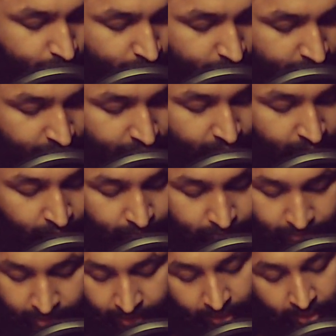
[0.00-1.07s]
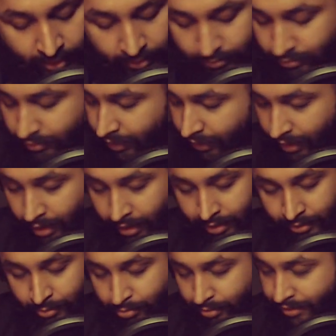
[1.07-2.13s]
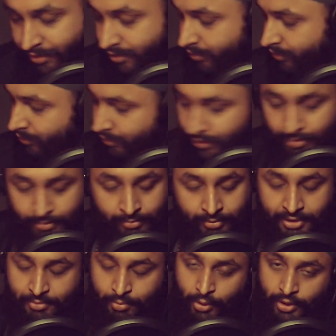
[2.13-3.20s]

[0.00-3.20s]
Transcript: There you go. Thank God, Andrew. Preach, boy.